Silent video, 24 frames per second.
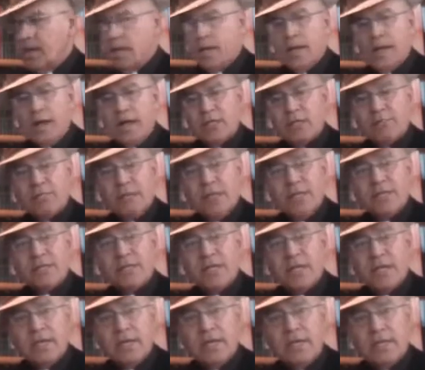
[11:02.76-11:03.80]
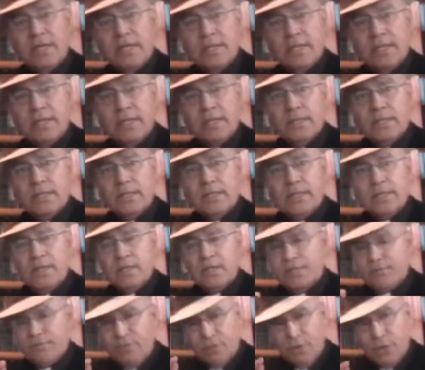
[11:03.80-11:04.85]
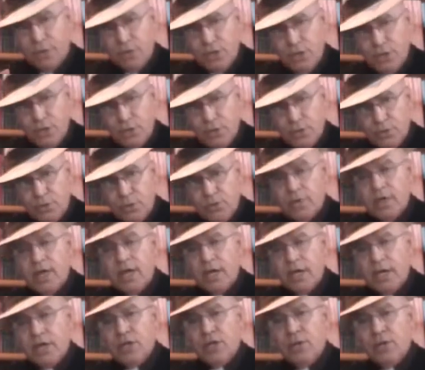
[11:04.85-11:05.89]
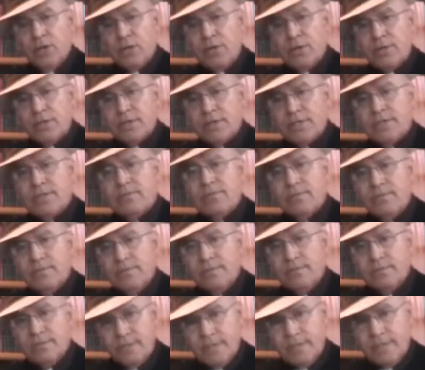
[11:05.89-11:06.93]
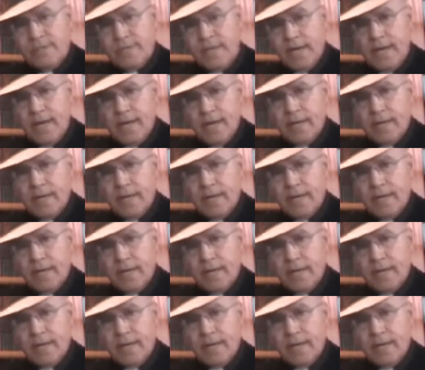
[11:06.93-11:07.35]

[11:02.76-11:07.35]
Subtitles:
God's blessing is for you and yours today.